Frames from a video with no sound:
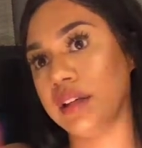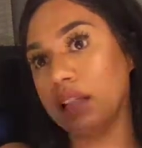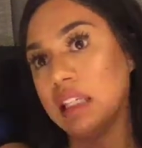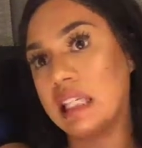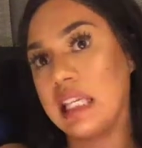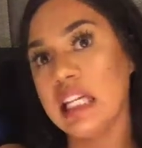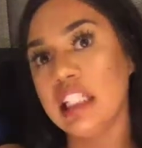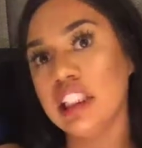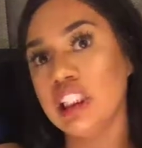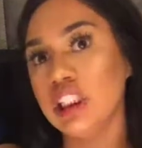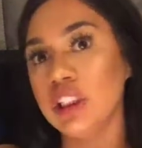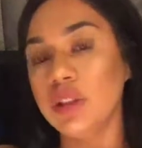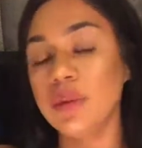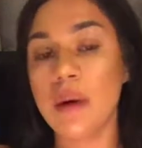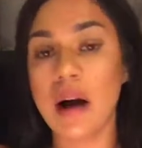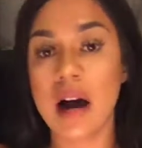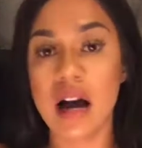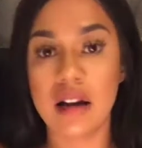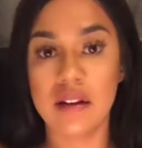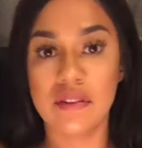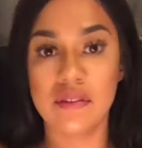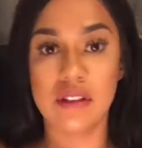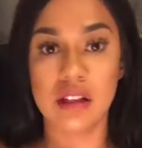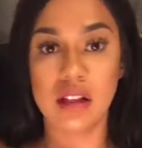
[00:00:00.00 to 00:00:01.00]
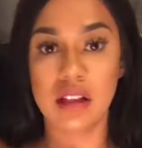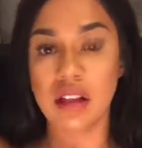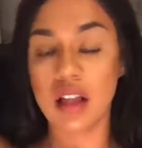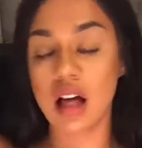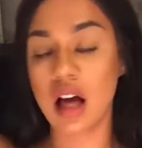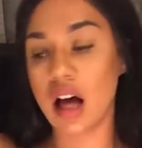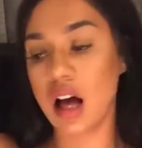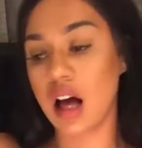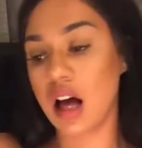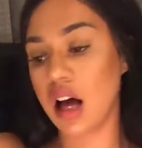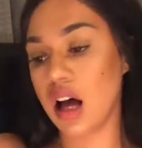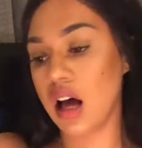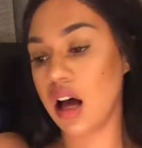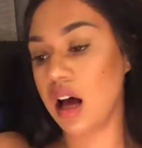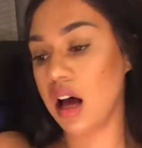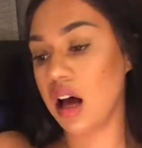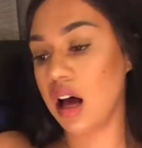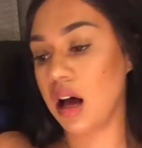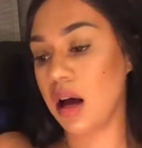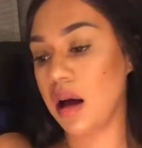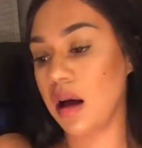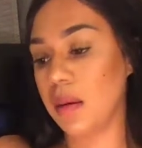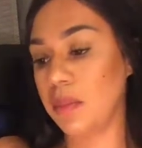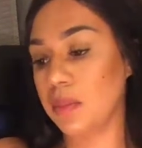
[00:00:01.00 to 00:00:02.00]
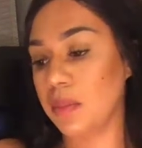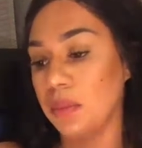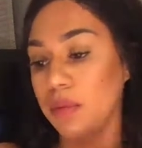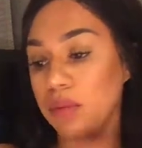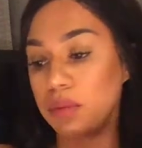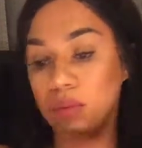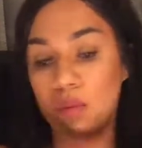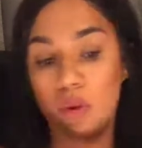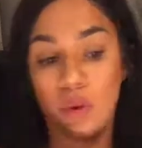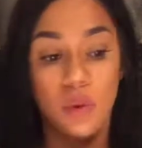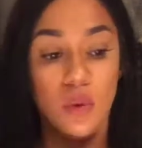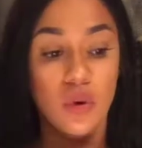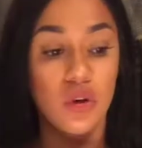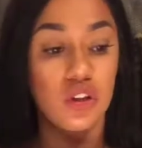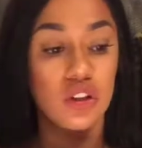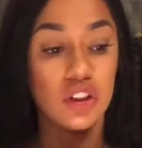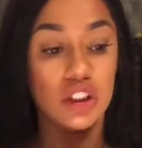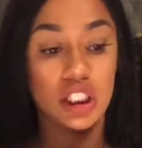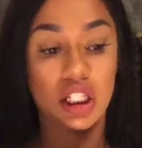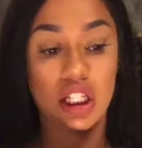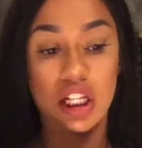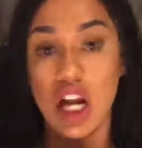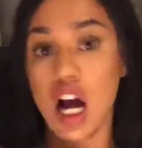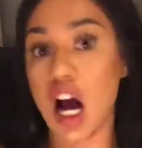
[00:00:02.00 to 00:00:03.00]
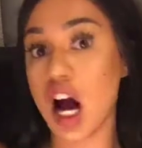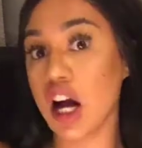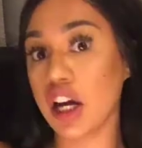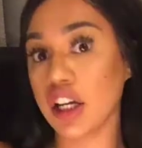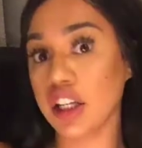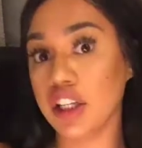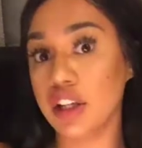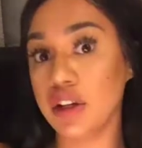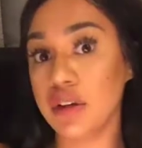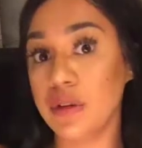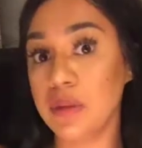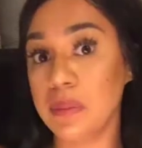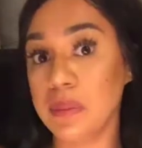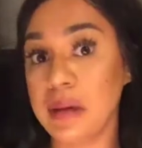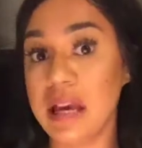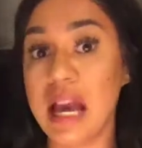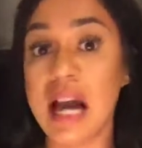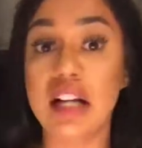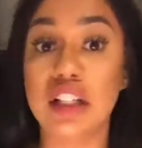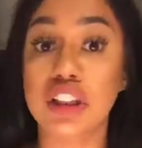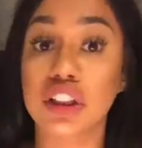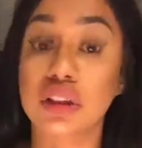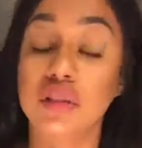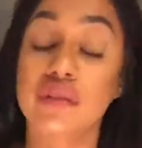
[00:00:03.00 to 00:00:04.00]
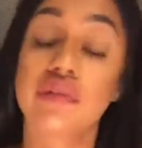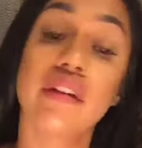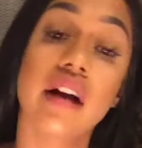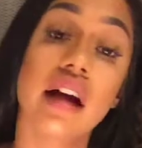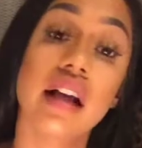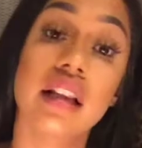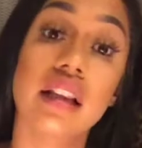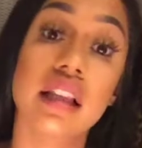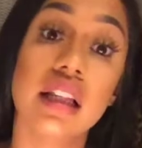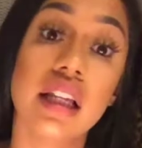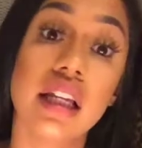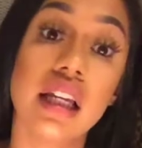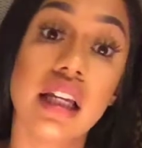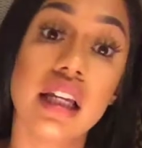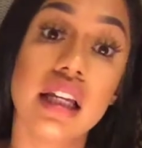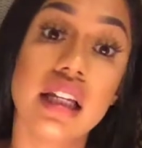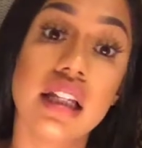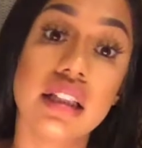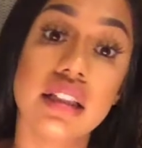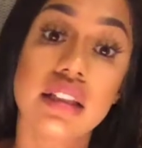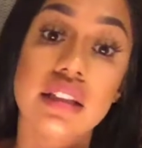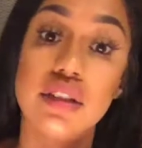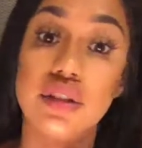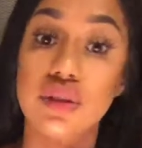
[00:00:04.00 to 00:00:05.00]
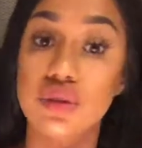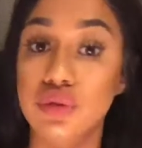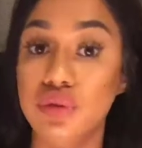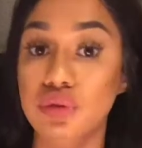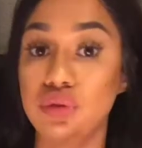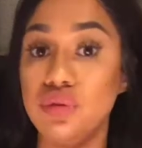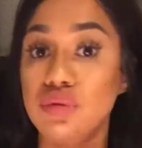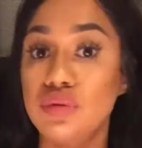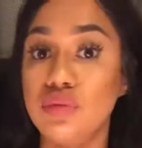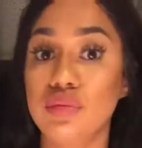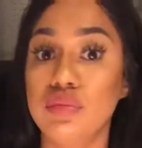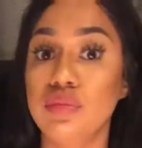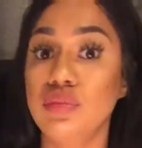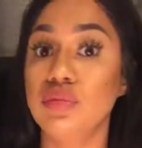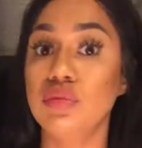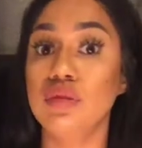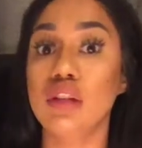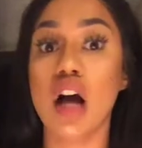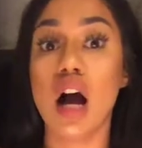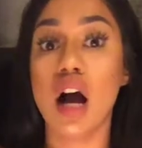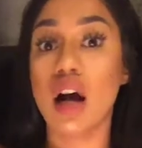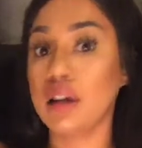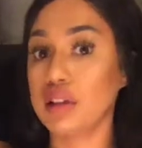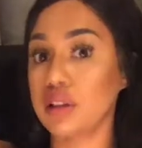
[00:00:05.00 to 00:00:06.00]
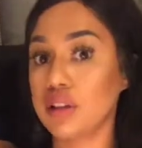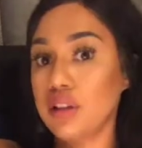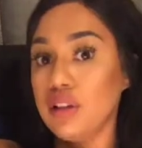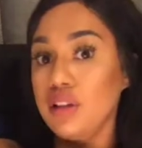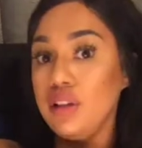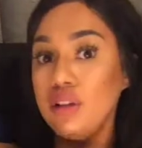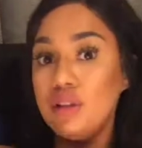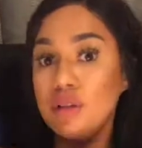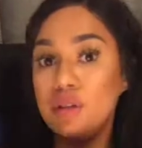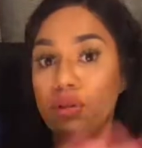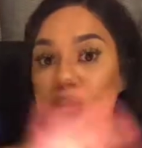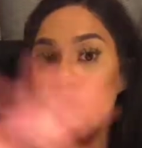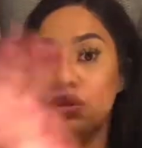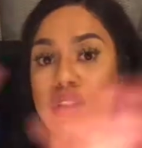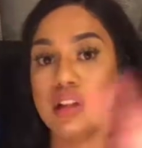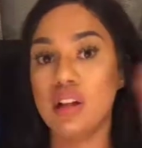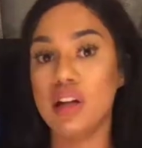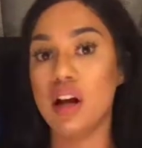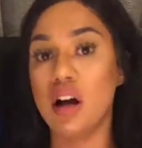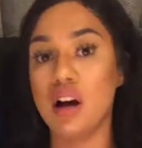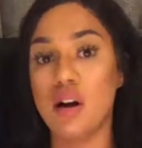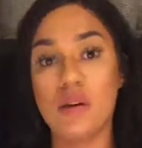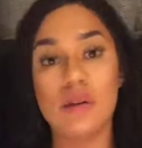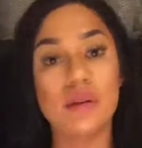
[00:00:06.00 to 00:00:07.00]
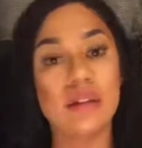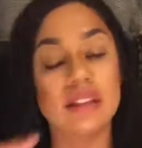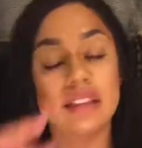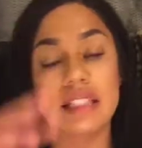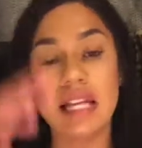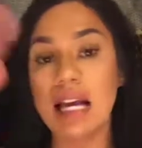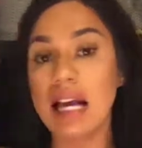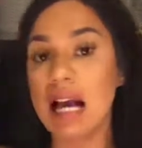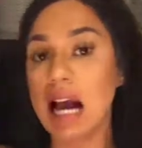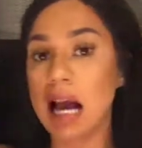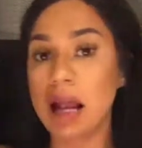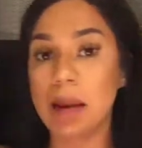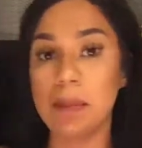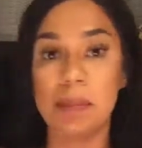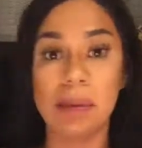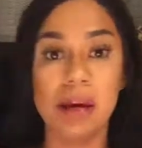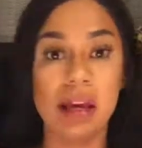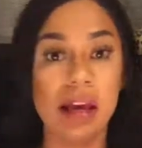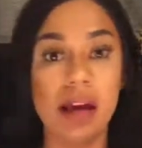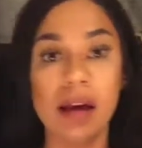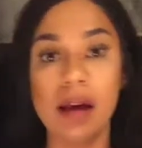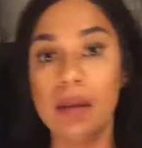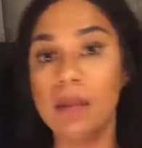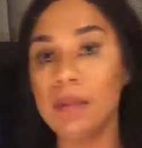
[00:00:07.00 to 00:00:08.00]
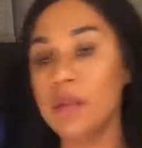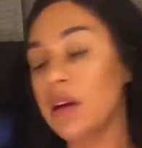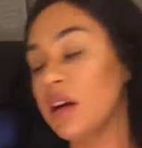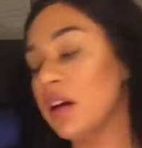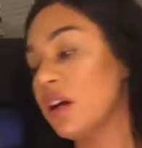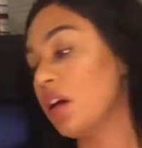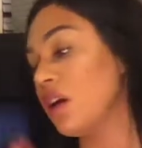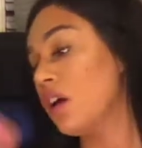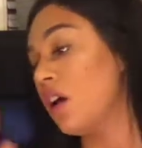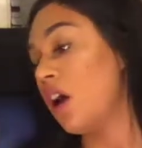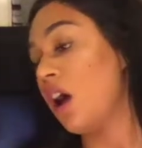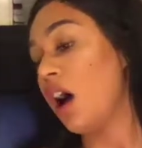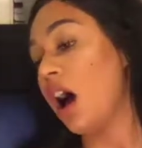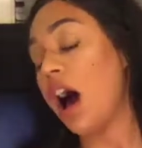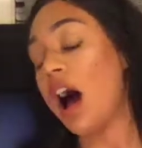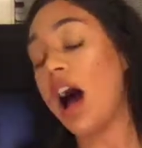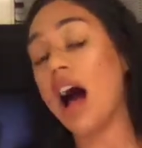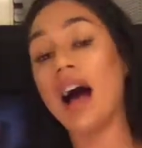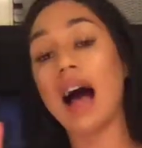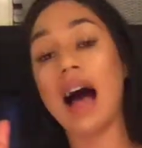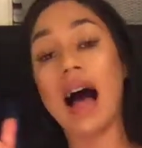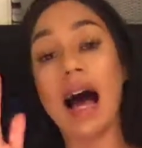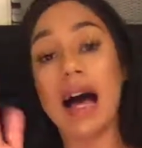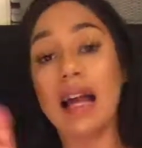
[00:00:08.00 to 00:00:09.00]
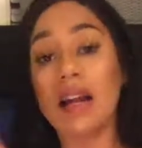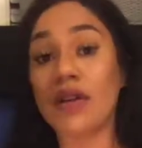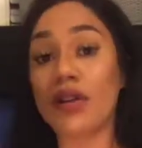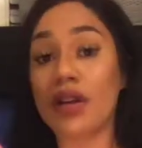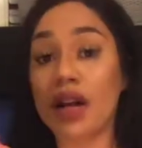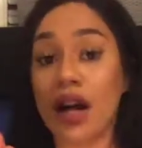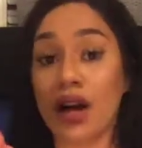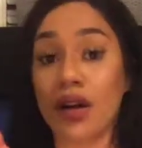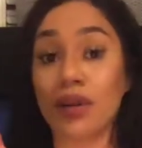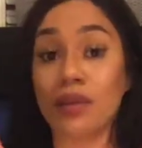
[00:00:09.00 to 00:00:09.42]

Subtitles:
get you out of the club, or to knock you, be extra friendly, to knock you, you know, because they got a pimp. I don't know.